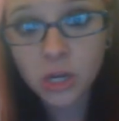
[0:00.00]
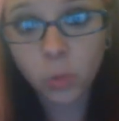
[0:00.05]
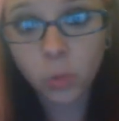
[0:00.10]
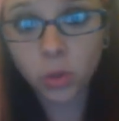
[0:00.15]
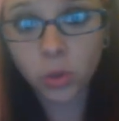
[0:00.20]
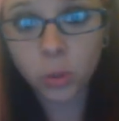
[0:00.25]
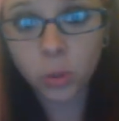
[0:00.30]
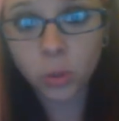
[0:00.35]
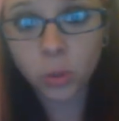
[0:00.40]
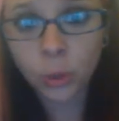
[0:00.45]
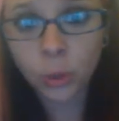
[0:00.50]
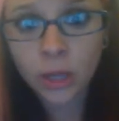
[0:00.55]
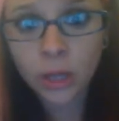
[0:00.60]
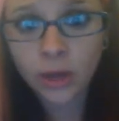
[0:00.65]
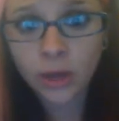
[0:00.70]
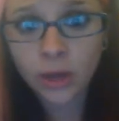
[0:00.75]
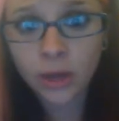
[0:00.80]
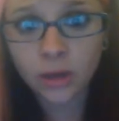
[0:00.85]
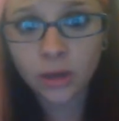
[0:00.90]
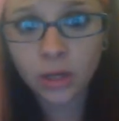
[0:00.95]
Well,
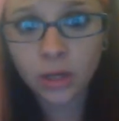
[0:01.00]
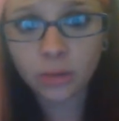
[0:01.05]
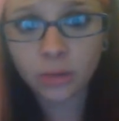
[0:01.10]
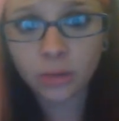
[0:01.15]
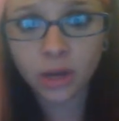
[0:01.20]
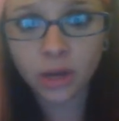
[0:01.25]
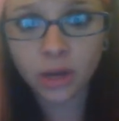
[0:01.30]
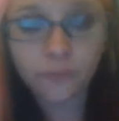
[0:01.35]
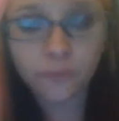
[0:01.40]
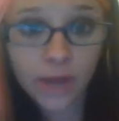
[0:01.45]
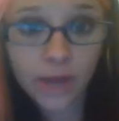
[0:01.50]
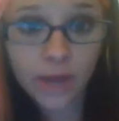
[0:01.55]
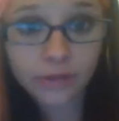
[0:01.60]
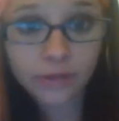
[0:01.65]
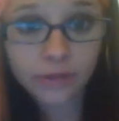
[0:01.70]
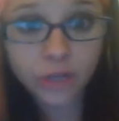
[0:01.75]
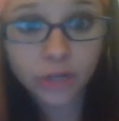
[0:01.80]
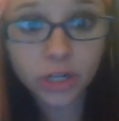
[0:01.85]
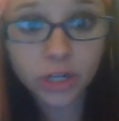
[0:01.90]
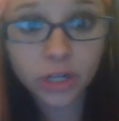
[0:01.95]
about
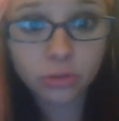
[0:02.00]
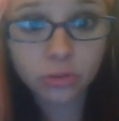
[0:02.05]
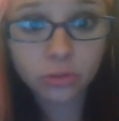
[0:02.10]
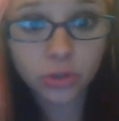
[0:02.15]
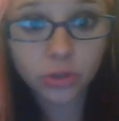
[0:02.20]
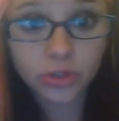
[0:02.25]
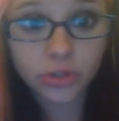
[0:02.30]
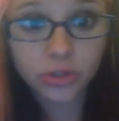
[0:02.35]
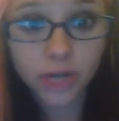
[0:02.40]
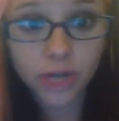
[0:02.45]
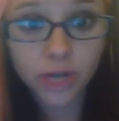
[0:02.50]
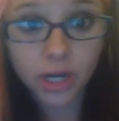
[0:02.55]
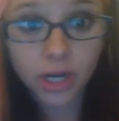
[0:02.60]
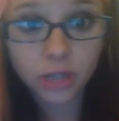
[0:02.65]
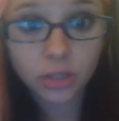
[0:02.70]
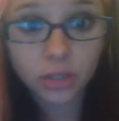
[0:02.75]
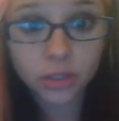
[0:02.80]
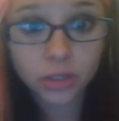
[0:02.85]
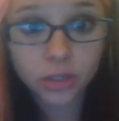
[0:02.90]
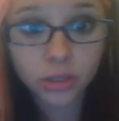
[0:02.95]
5:30 rolls
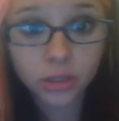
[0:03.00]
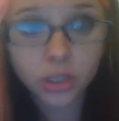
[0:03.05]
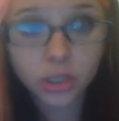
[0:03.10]
around.